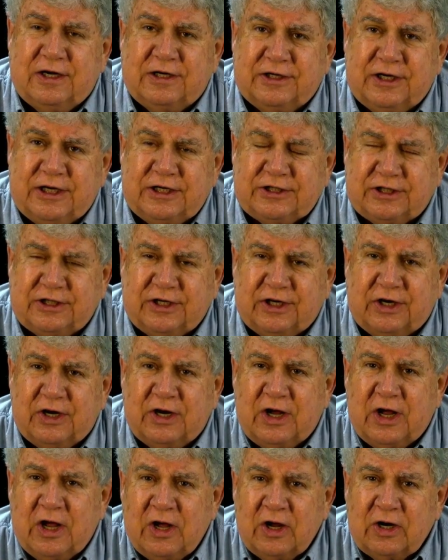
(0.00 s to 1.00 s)
edition of
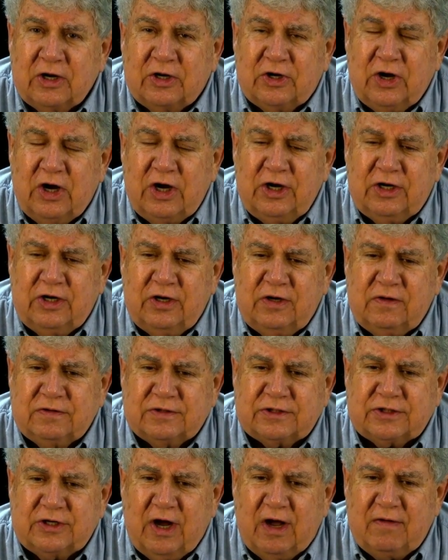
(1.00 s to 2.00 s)
Good
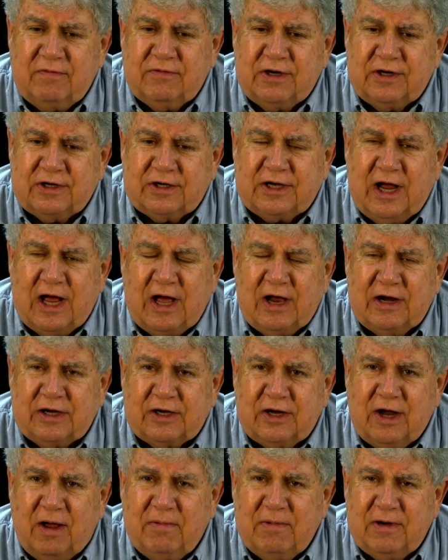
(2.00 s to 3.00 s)
News Covenant County.
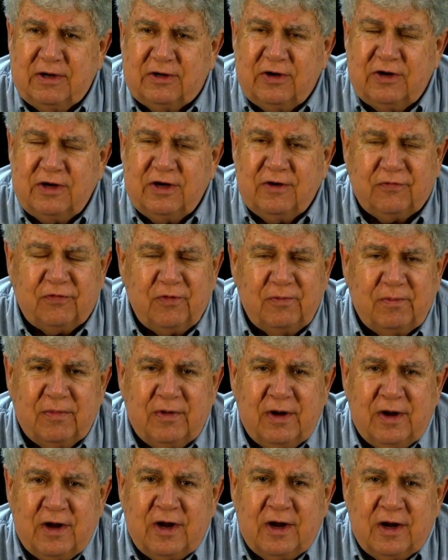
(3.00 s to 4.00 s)
Coming to you from
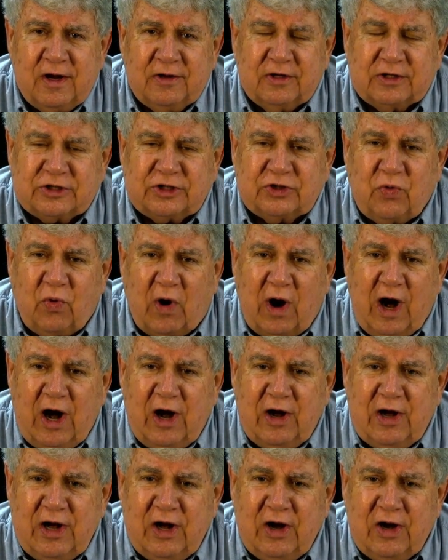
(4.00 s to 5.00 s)
the
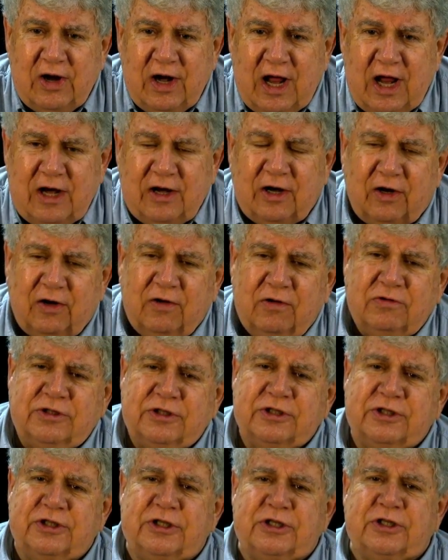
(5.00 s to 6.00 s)
square here in
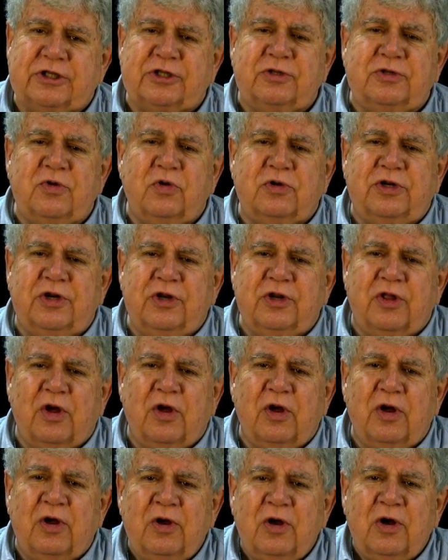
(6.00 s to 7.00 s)
Andalusia, just to
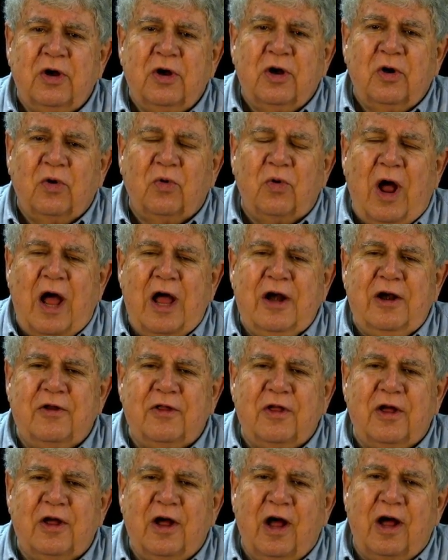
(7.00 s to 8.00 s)
the right
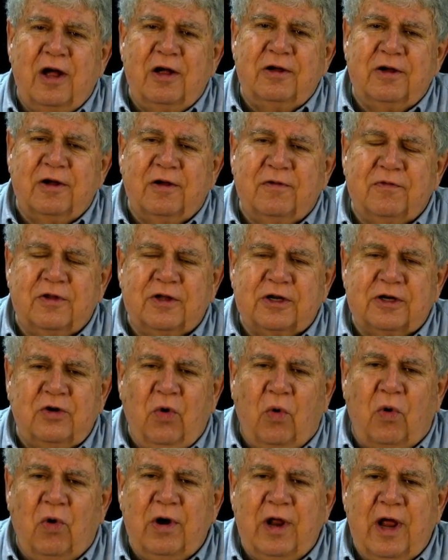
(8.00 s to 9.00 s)
of the
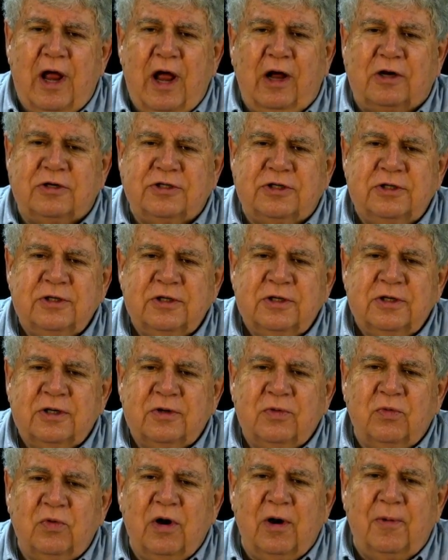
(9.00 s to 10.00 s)
courthouse.
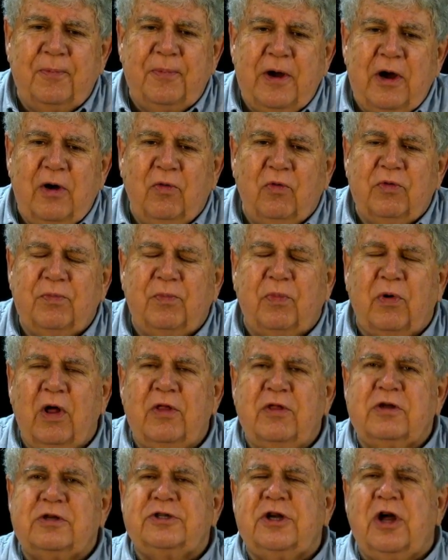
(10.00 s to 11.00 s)
We're up here with
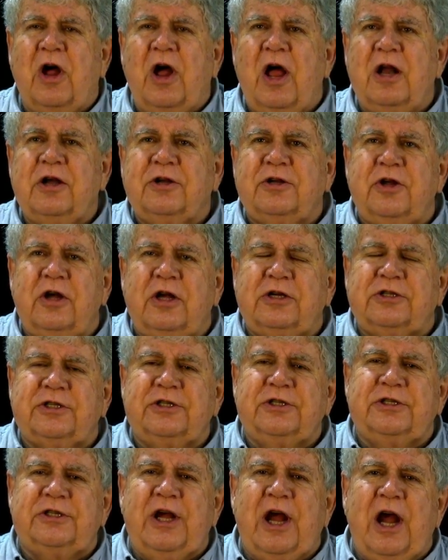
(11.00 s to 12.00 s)
Brother John,
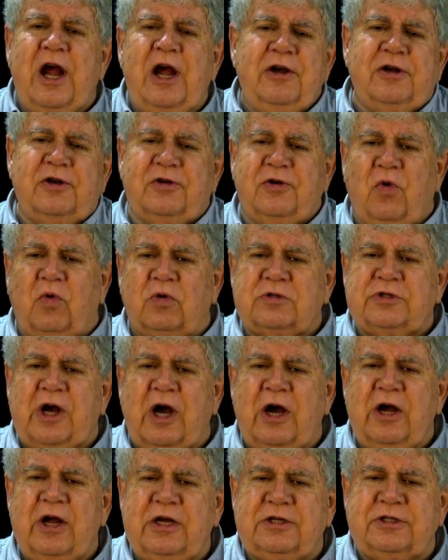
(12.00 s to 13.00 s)
Cousin Jared, and of course
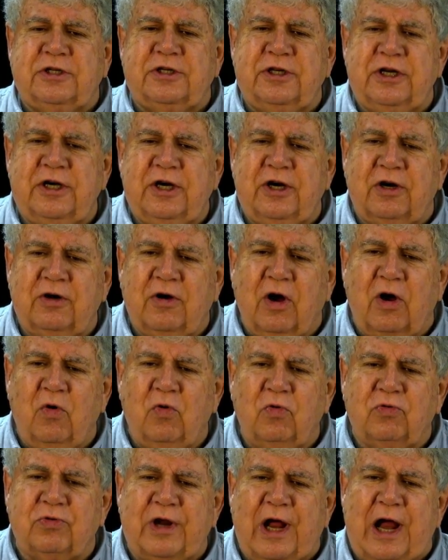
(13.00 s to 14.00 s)
our engineer,
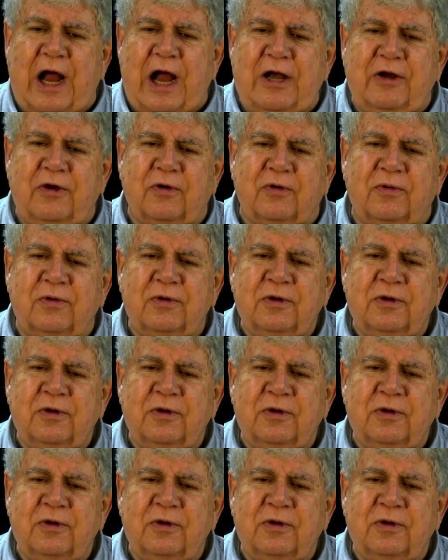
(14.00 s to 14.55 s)
Old Daniel.